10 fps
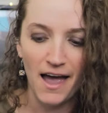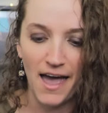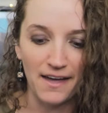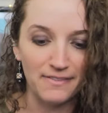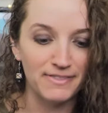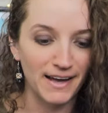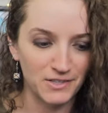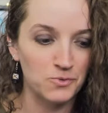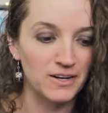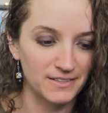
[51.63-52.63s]
And
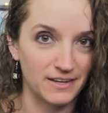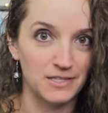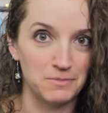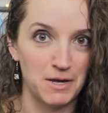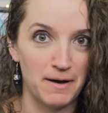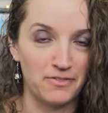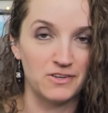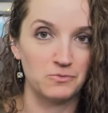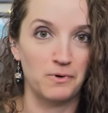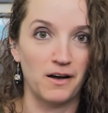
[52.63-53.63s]
that's what excites me about
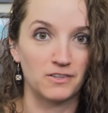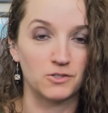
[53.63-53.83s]
this box.